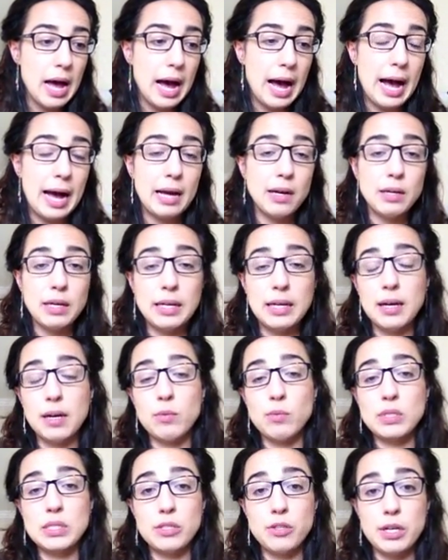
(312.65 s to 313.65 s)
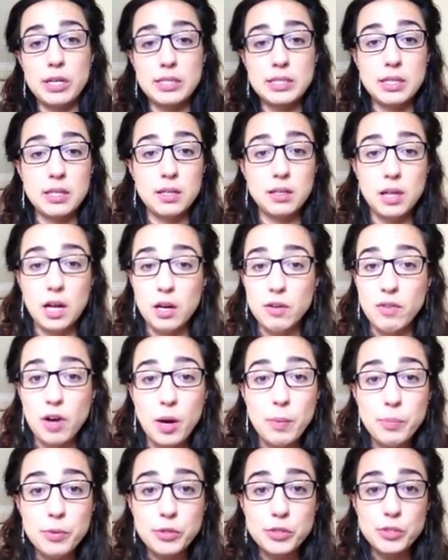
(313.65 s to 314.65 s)
I was granted a lot of
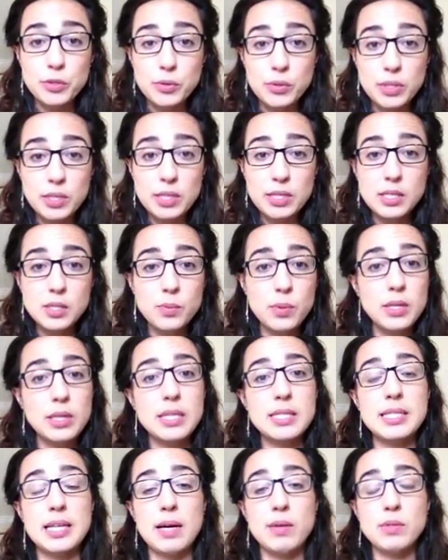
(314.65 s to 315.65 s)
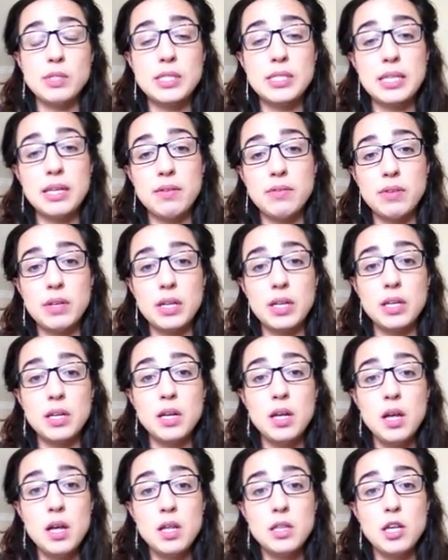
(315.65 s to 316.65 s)
opportunities with this. I was given
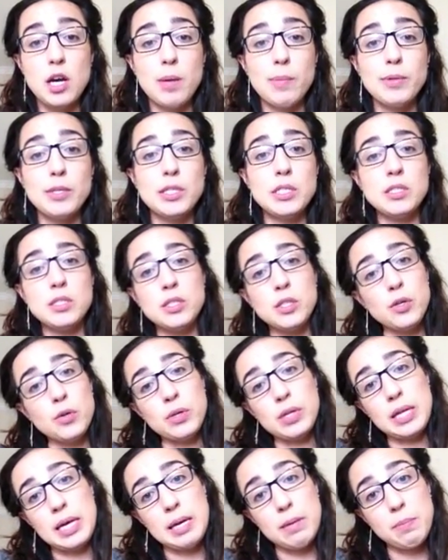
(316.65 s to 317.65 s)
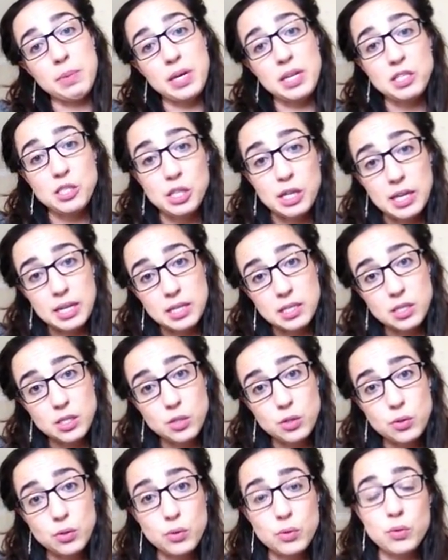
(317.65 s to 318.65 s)
the opportunity to go to the APhA
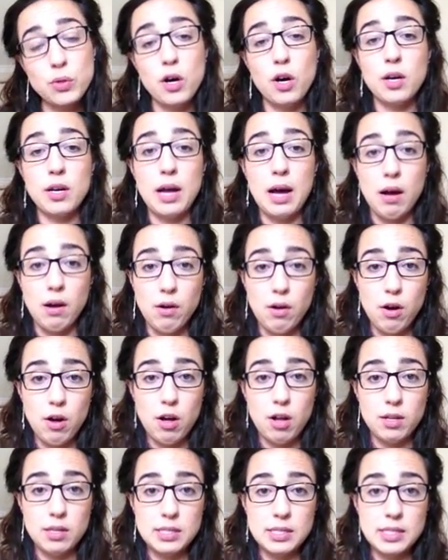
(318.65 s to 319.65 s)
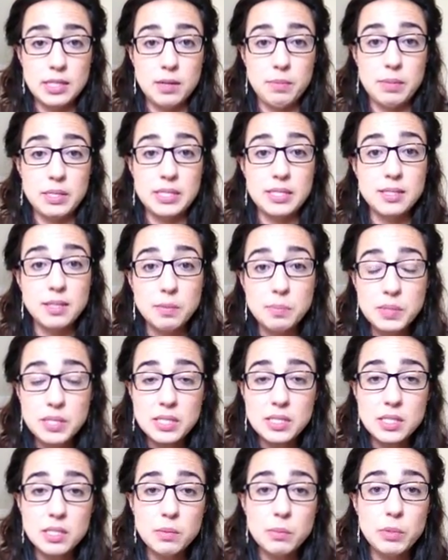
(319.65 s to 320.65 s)
Institute on Alcoholism and
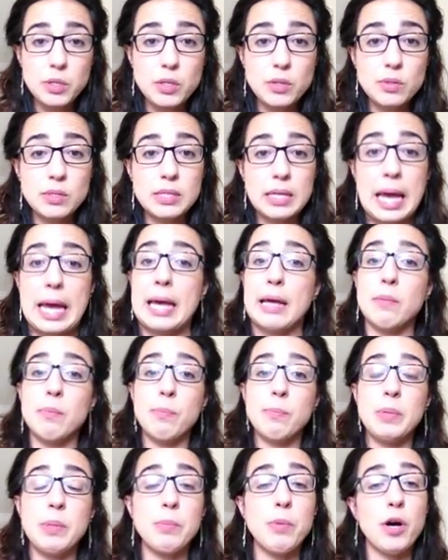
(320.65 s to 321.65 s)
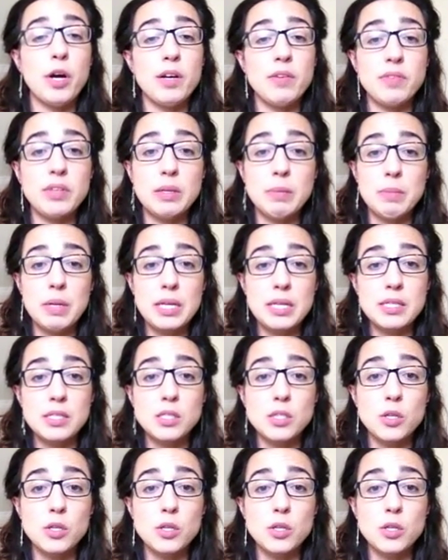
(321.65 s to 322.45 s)
Substance Abuse and be part of committees.